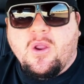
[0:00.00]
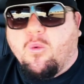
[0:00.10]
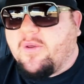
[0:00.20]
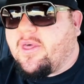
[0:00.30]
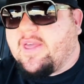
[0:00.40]

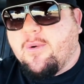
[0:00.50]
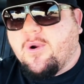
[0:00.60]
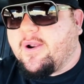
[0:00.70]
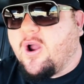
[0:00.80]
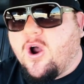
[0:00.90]
Whether they
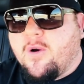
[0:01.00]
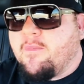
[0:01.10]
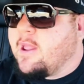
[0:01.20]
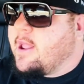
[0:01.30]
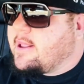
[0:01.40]
were at
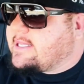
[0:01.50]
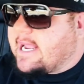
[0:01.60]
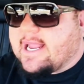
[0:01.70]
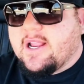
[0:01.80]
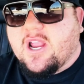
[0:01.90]
home,
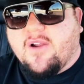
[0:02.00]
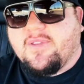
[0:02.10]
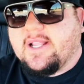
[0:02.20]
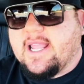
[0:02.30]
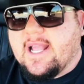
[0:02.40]
taking care
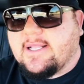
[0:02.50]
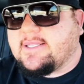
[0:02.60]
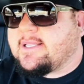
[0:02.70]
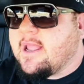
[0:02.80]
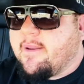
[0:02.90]
of the
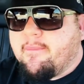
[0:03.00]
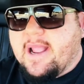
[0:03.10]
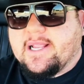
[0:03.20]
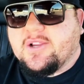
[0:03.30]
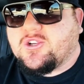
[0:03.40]
kids,
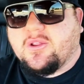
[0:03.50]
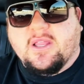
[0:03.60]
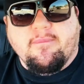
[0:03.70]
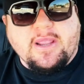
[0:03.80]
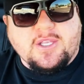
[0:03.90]
making sure
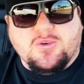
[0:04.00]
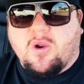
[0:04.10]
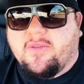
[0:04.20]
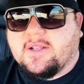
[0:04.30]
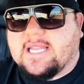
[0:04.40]
that meals
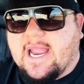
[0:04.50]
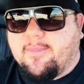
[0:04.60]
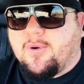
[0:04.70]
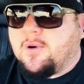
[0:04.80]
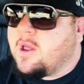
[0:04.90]
were on the
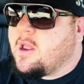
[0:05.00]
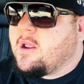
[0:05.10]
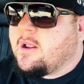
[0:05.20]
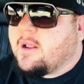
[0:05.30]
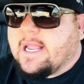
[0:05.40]
table,
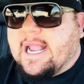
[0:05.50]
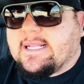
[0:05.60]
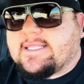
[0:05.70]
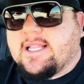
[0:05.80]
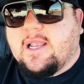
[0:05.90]

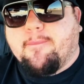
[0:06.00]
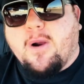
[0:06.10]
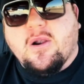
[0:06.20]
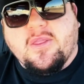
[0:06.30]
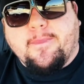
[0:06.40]
it's still a
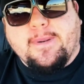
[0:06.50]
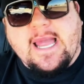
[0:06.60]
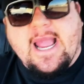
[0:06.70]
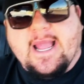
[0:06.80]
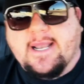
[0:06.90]
part of the
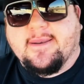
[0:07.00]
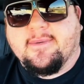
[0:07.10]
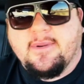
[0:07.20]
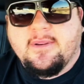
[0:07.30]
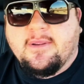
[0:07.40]
plan.
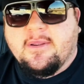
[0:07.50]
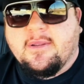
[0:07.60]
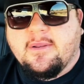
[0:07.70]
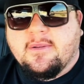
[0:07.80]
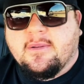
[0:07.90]

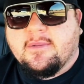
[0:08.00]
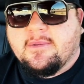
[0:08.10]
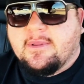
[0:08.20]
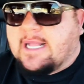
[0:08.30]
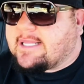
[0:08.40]

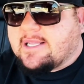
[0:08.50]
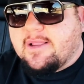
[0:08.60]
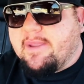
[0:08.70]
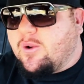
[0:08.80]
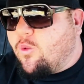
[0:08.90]
It
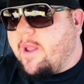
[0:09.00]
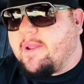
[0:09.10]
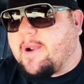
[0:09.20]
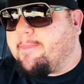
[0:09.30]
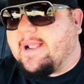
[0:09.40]
doesn't mean
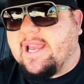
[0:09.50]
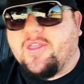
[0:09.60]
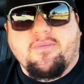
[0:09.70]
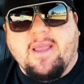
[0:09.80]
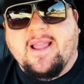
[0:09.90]
women are
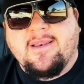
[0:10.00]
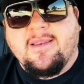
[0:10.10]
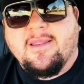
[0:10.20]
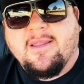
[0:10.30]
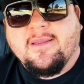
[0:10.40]
beneath
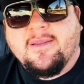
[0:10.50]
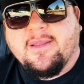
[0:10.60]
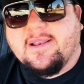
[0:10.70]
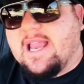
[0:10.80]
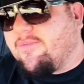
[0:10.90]
men.
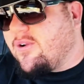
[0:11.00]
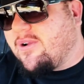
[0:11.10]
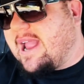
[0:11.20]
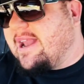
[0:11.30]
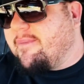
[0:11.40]

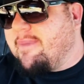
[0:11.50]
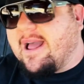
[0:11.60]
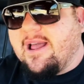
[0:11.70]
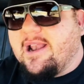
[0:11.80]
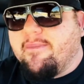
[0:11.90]
Never in a
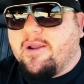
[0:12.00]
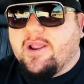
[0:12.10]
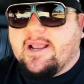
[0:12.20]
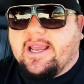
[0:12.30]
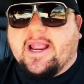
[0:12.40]

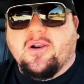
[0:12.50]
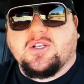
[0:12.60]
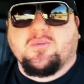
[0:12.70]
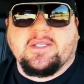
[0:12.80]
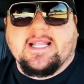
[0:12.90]
million
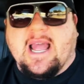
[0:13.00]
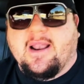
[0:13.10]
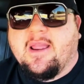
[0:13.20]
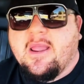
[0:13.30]
years was that